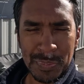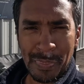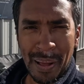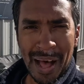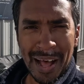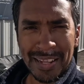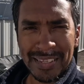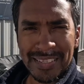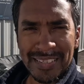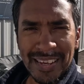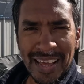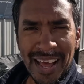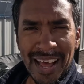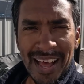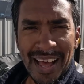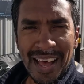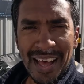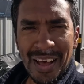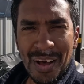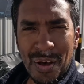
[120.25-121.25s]
parts
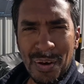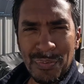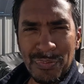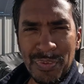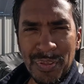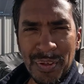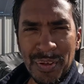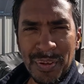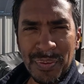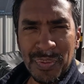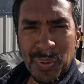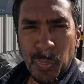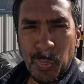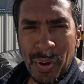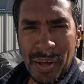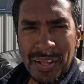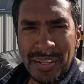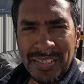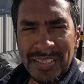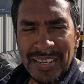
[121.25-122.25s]
of the
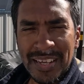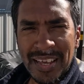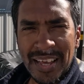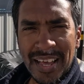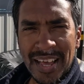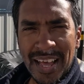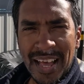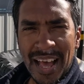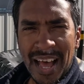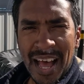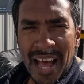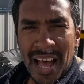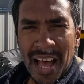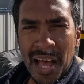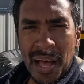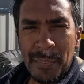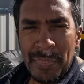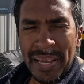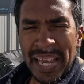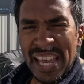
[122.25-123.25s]
world.
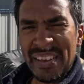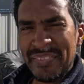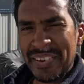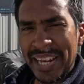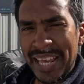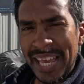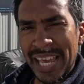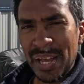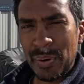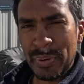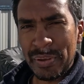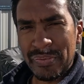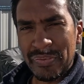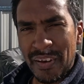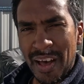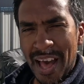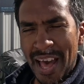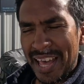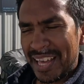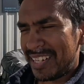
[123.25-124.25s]
But even here we
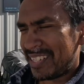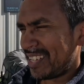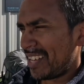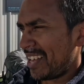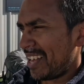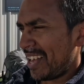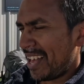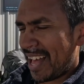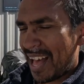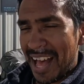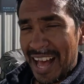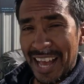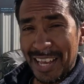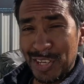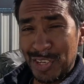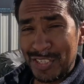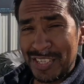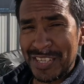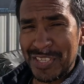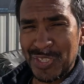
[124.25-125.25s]
find
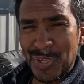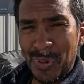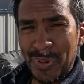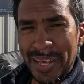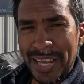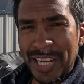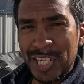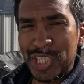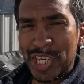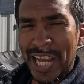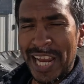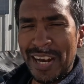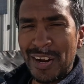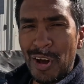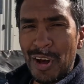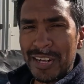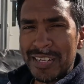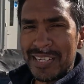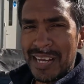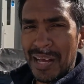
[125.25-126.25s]
using solar energy to heat a
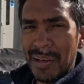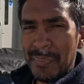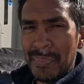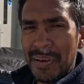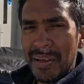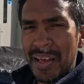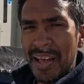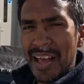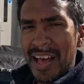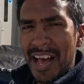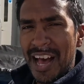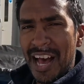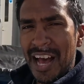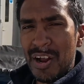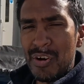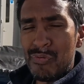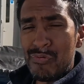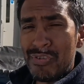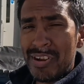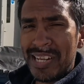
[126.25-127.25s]
hot tub
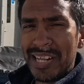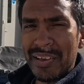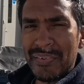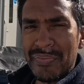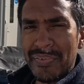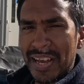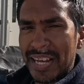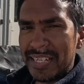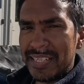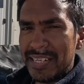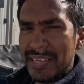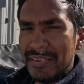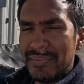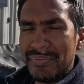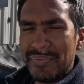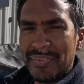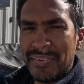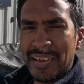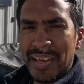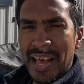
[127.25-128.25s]
really effective
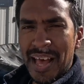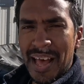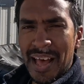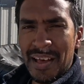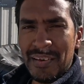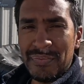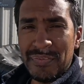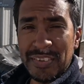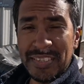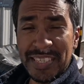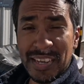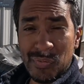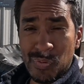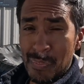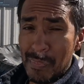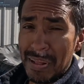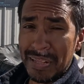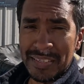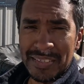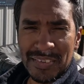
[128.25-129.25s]
for several
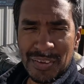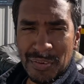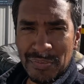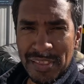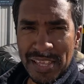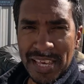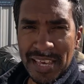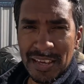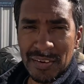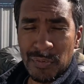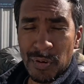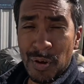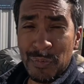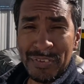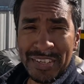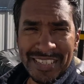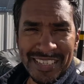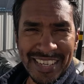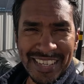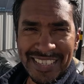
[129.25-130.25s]
months of the year.
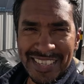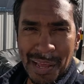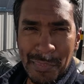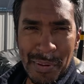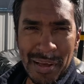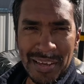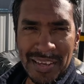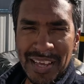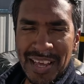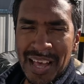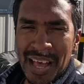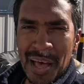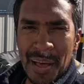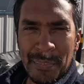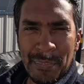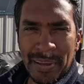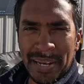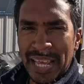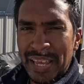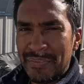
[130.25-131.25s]
Obviously summer,
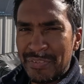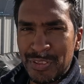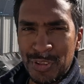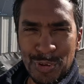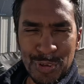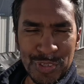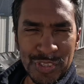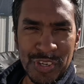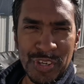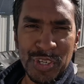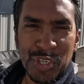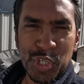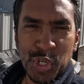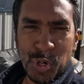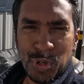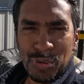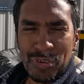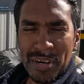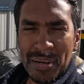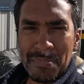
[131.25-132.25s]
but even those
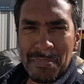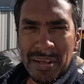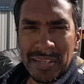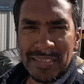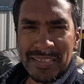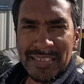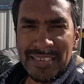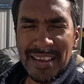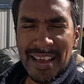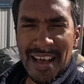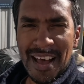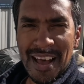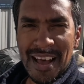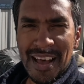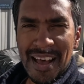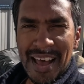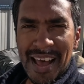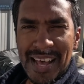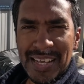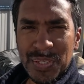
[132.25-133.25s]
shouldering months
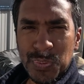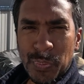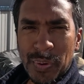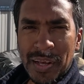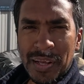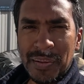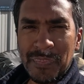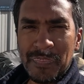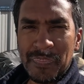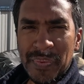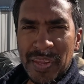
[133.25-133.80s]
as well.